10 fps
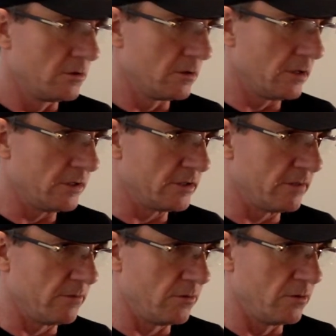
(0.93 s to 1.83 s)
guys, I'm
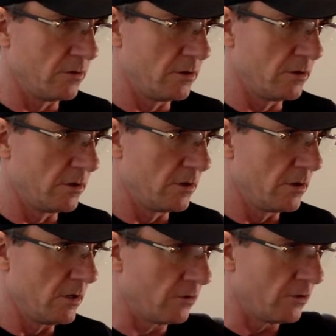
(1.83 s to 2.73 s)

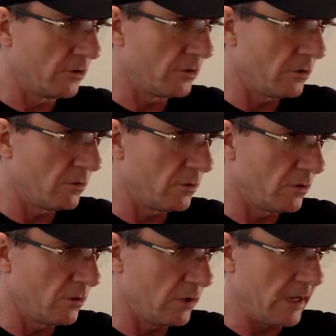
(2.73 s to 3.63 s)
gonna go
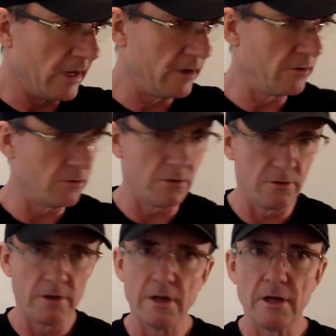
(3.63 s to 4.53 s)
online on
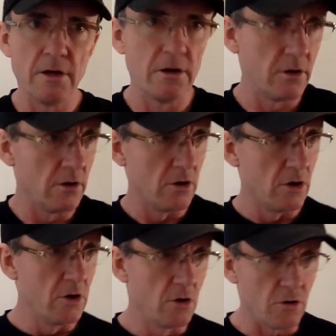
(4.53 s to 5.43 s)
a
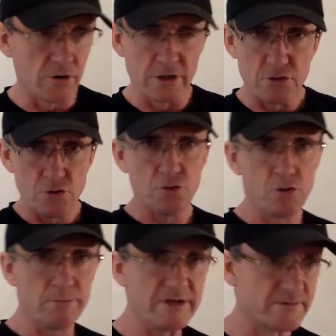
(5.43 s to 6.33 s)

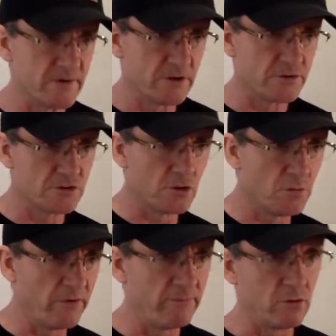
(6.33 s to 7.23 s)
YouTube as well. So
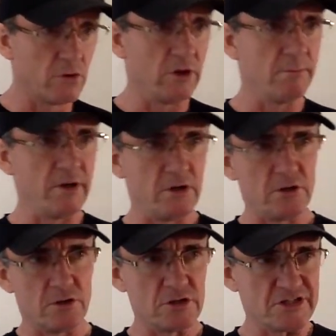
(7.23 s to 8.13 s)
we will gonna be
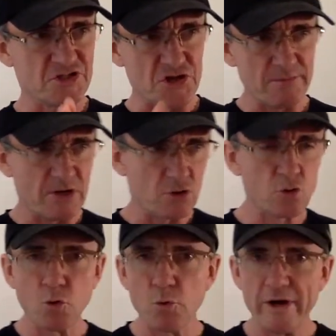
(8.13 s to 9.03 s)
streaming two
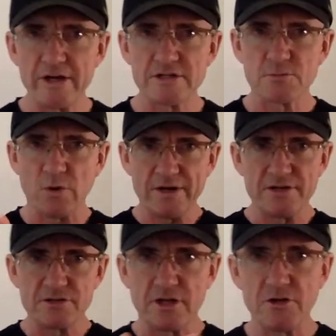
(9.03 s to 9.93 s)
ways. One
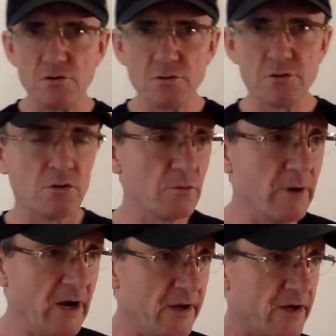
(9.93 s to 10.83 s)
is the YouTube,
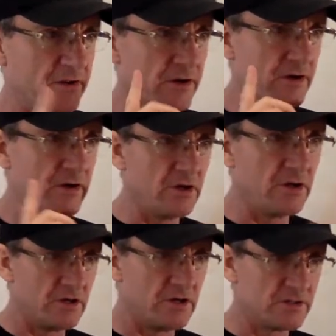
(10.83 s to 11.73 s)
another
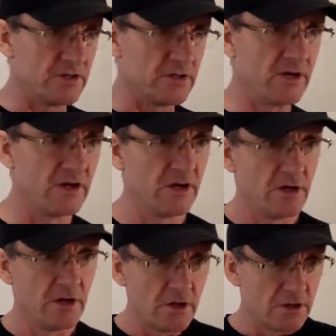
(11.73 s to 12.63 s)
is
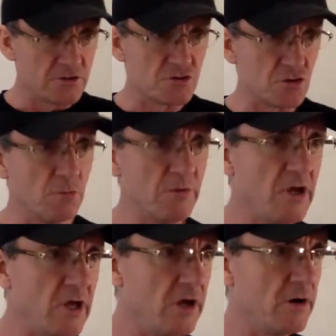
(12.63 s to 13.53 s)
Zoom
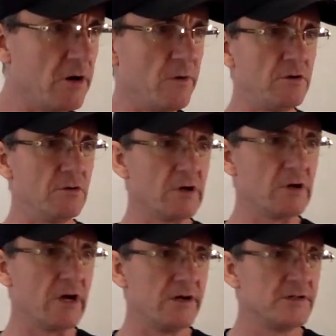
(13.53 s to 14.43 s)
here with you
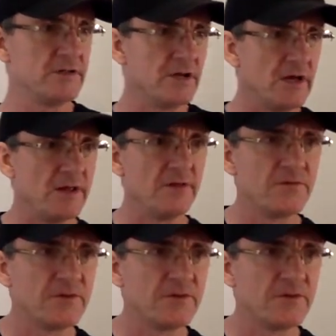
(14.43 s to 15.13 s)
guys. And